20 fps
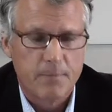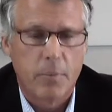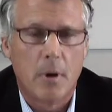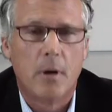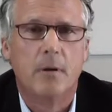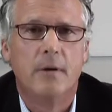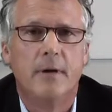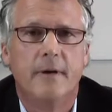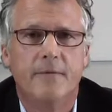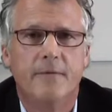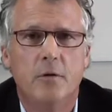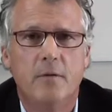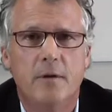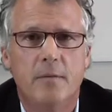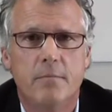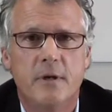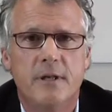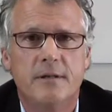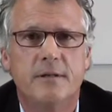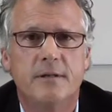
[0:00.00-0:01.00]
part of doing
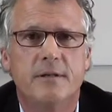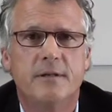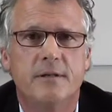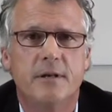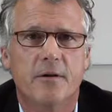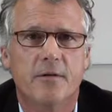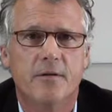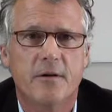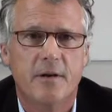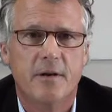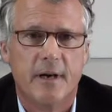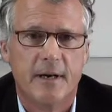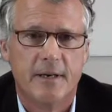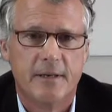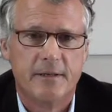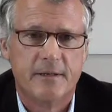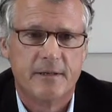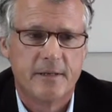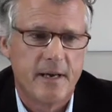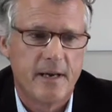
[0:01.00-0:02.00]
business here in the
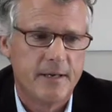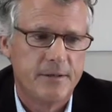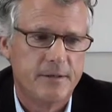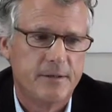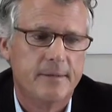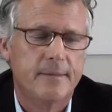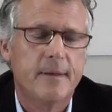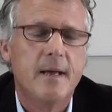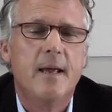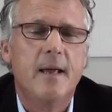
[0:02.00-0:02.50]
United States,